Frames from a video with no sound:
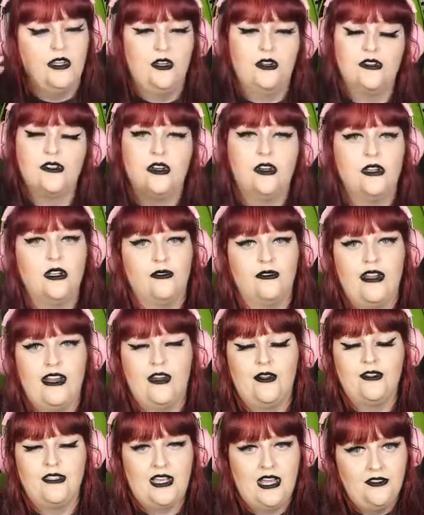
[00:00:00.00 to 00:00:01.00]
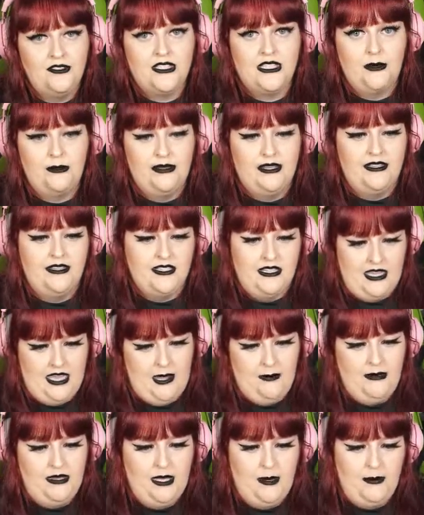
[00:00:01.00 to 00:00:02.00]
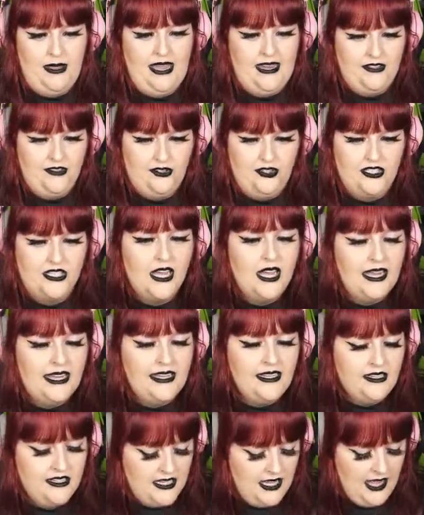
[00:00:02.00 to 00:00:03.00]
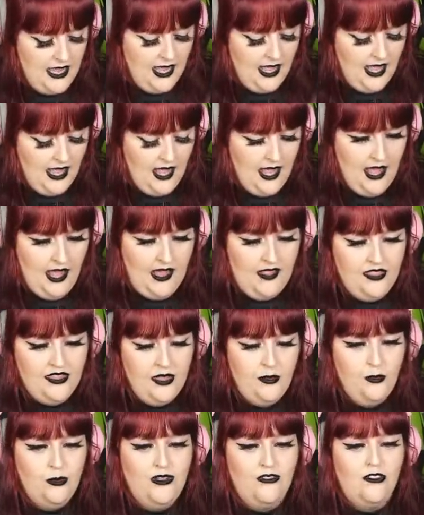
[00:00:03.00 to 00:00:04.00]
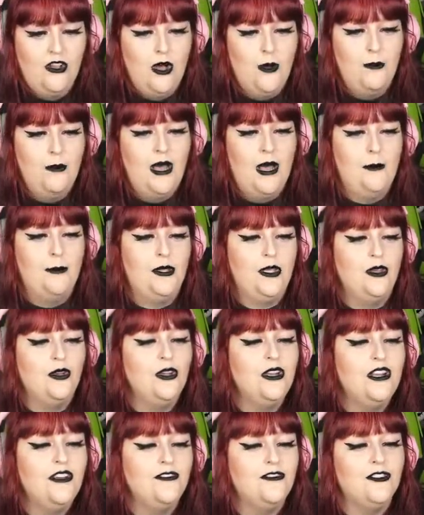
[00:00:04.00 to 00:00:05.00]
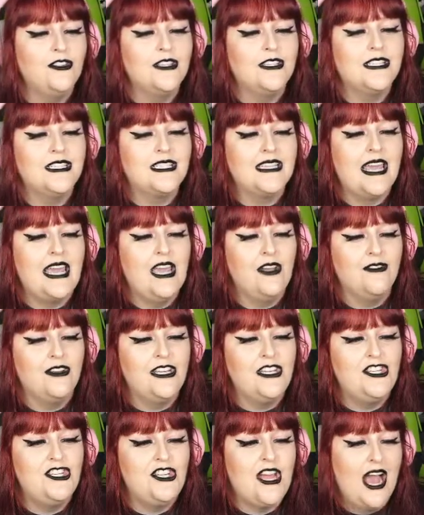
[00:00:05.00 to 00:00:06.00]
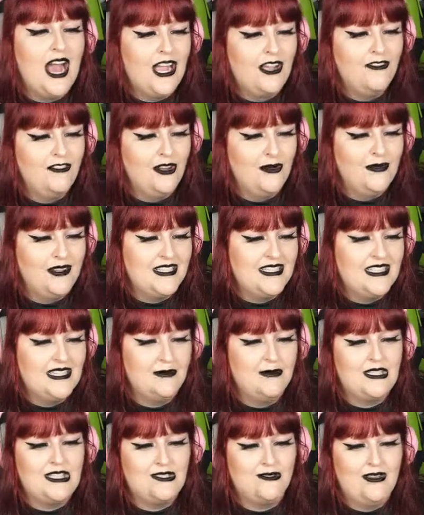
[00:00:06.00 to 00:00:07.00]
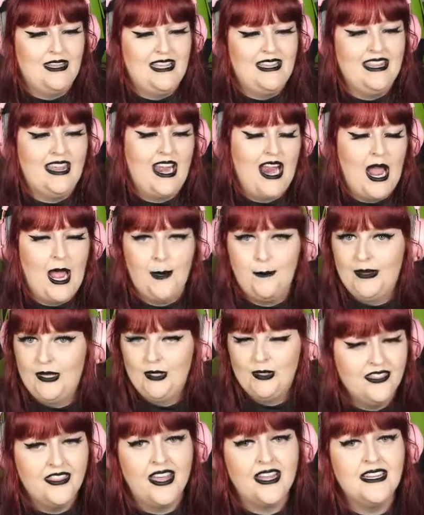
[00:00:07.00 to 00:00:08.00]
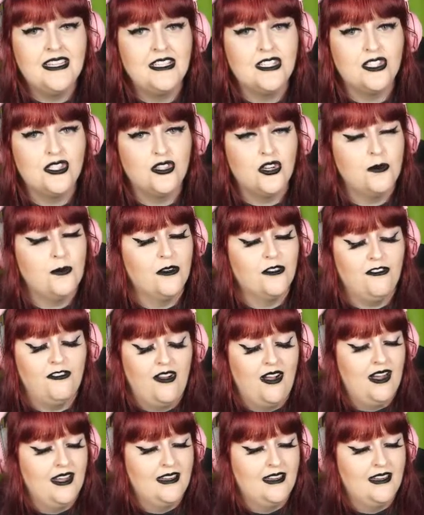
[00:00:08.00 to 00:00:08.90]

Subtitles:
toddlerinos have something to keep them entertained. And then we've got my beautiful scary shack from The Sims 3 that I built. That is super fun,